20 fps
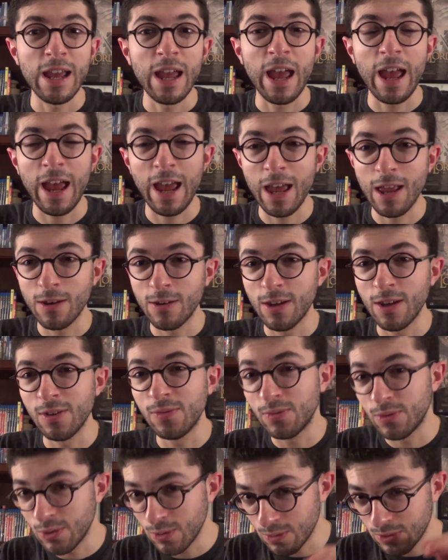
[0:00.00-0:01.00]
And
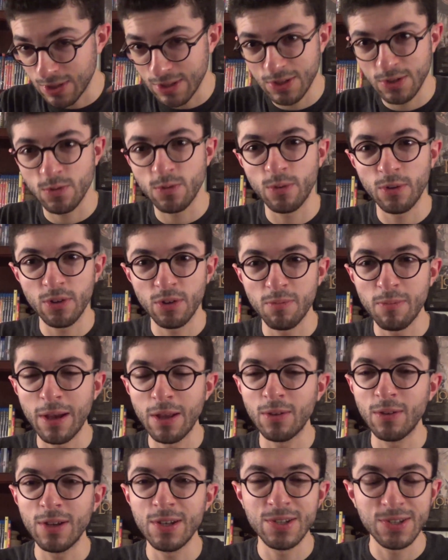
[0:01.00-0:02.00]
if you disagree with
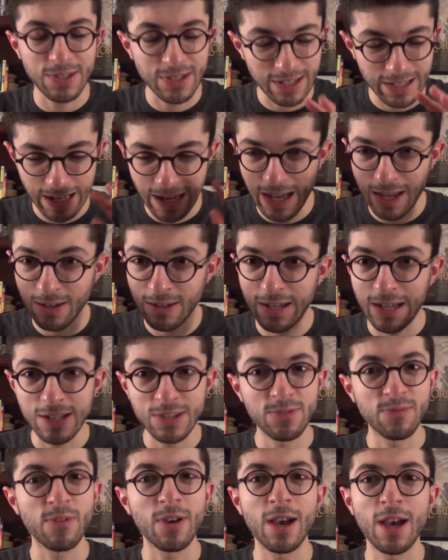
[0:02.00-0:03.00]
my list, again,
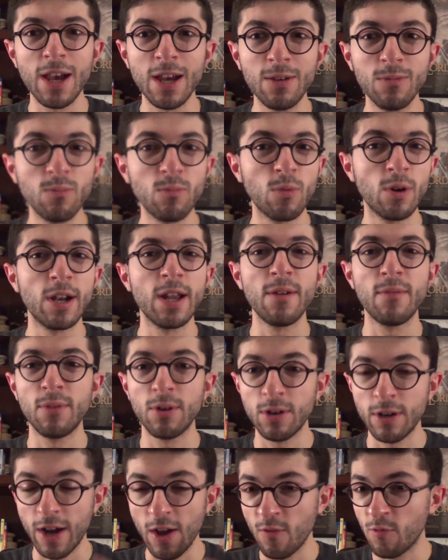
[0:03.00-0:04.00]
that's fine,
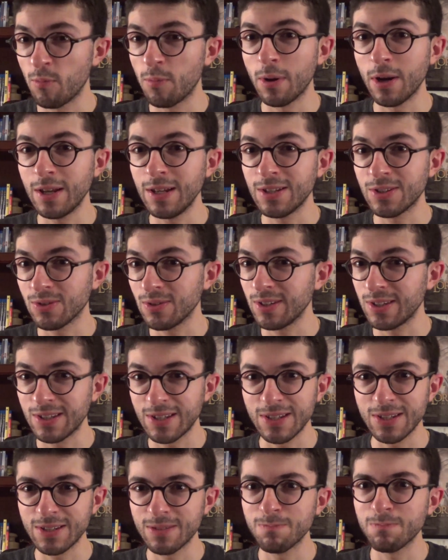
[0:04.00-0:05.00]
whatever. Everybody's
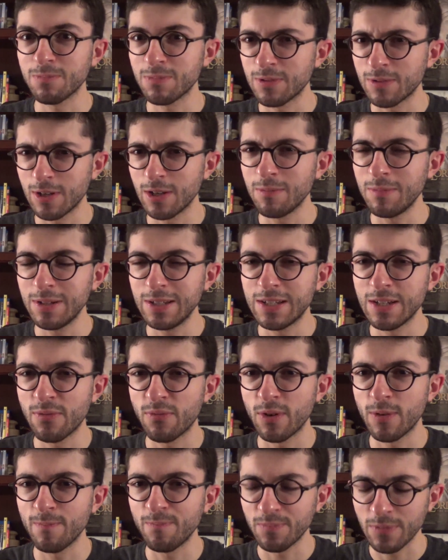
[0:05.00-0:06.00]
list is going to be
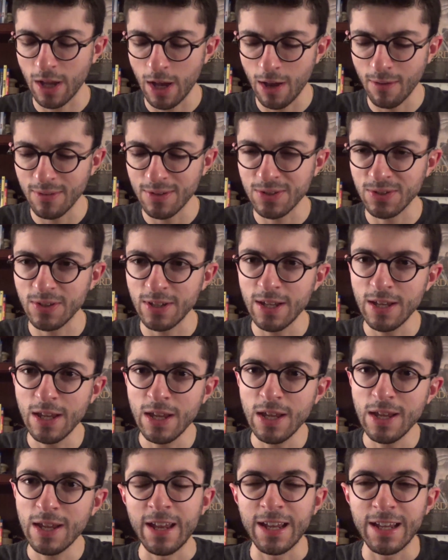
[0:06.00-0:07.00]
different, obviously.
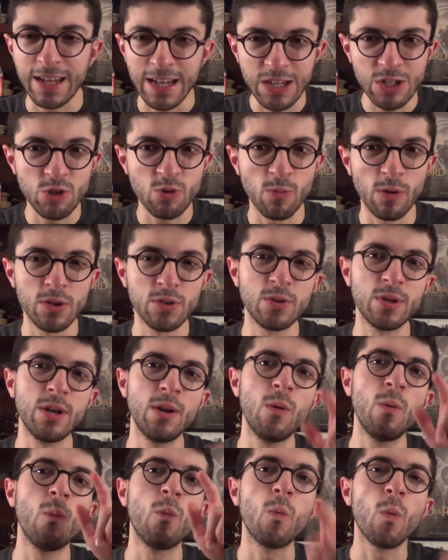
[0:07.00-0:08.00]
In case you're
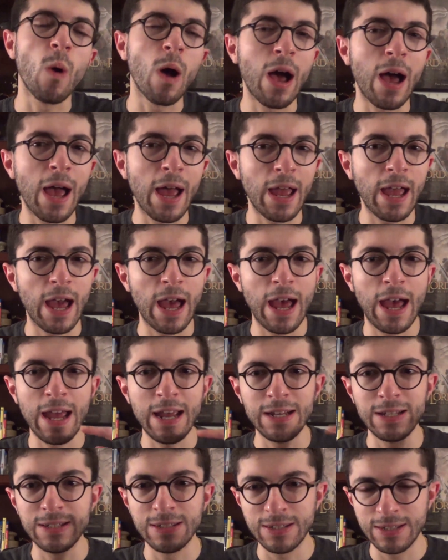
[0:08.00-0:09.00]
wondering why
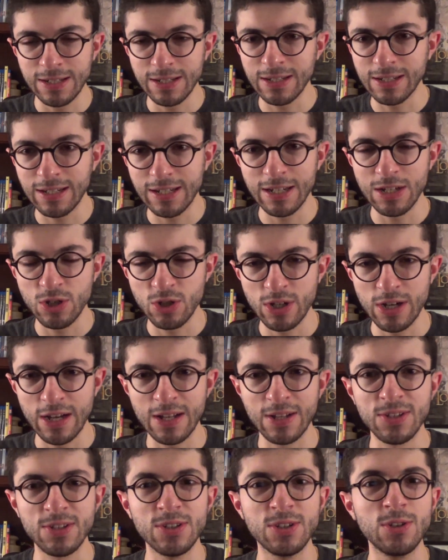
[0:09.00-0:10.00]
I didn't get a
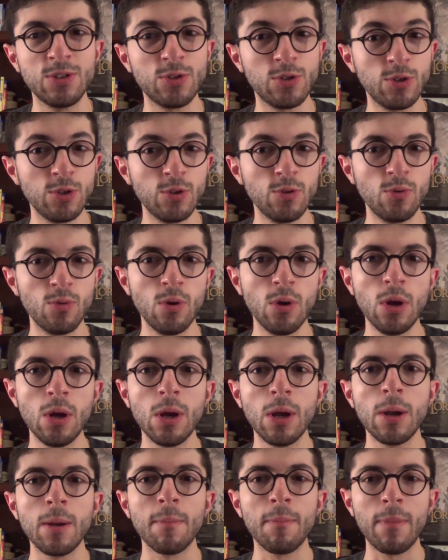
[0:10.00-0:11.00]
chance to do
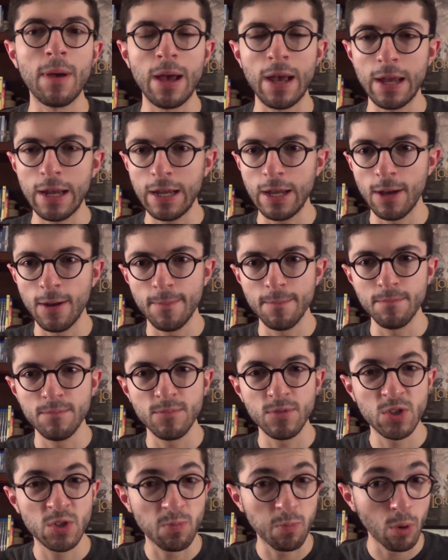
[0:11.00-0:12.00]
my
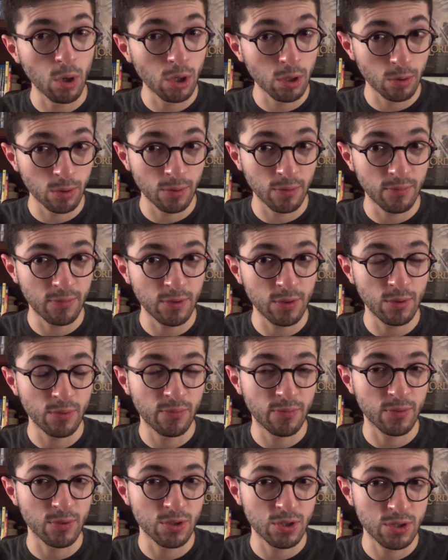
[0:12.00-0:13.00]
spoiler review
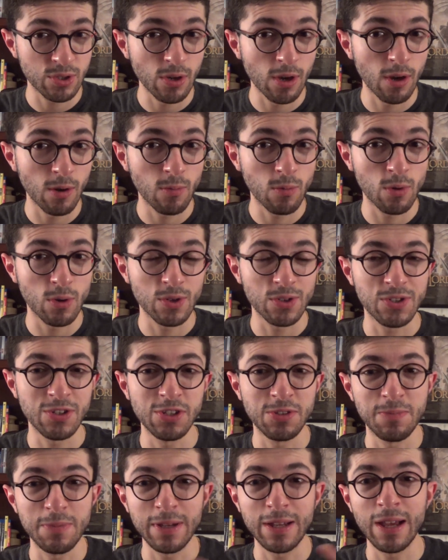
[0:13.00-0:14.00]
for Star Wars,
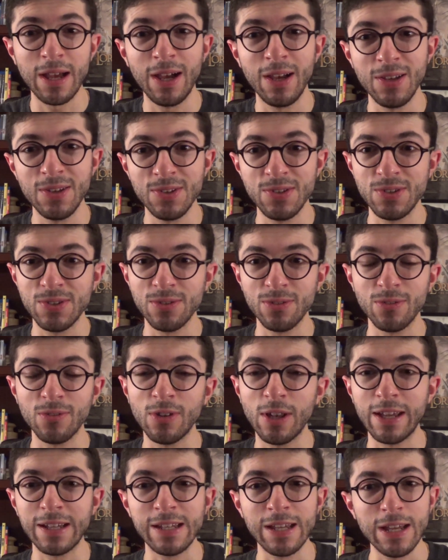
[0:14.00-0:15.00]
it's because,
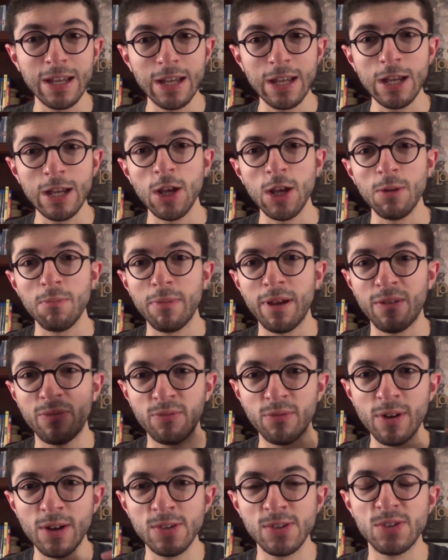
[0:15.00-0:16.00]
like, my
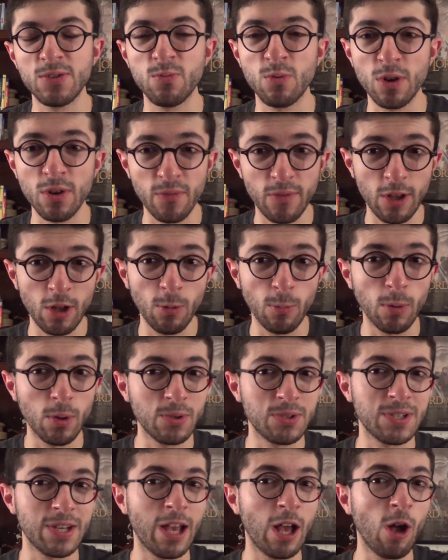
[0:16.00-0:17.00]
friends weren't
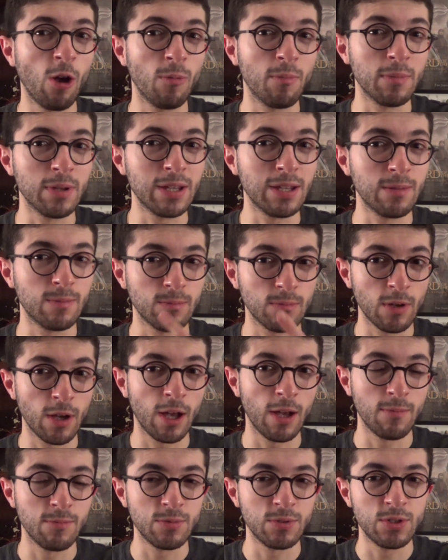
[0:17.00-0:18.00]
available to help me
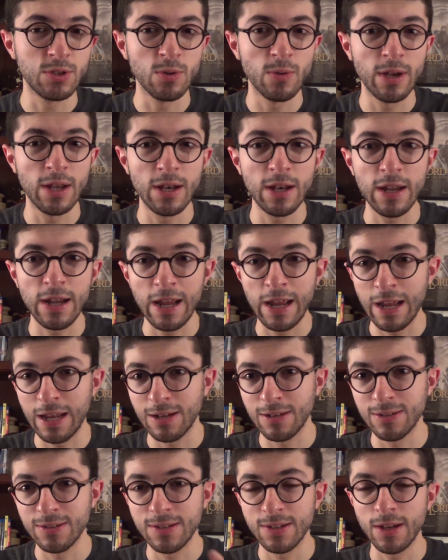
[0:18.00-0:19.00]
do it,
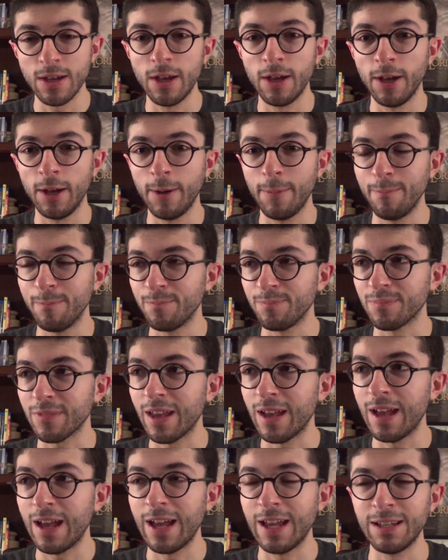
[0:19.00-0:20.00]
and
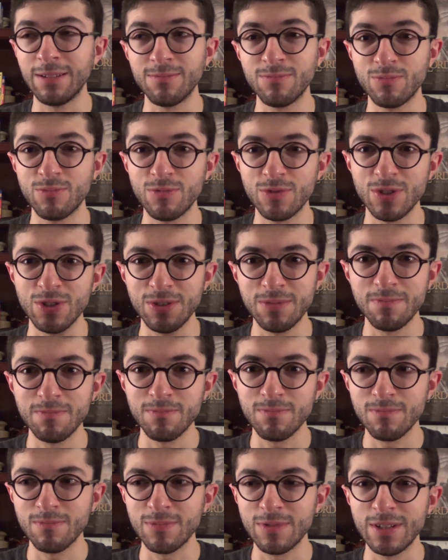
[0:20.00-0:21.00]
I just
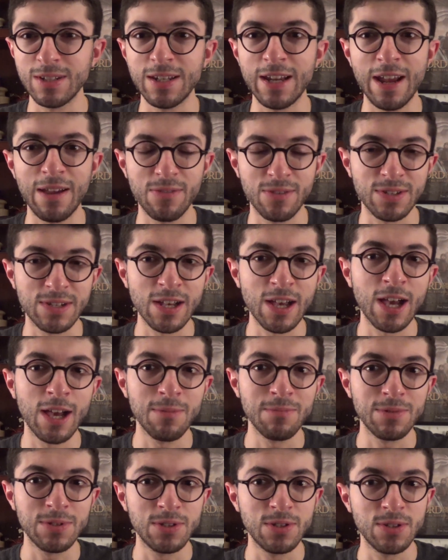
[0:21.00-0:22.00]
didn't have the
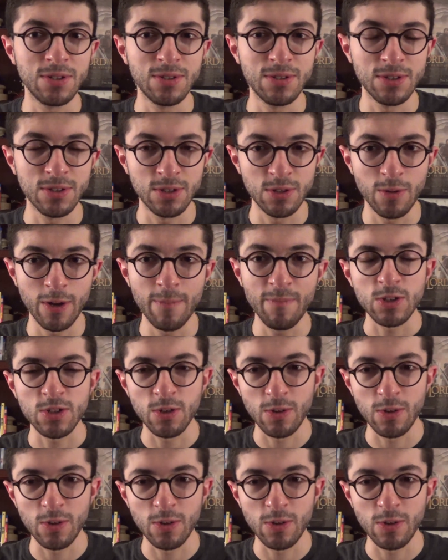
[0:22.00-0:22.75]
time to do it.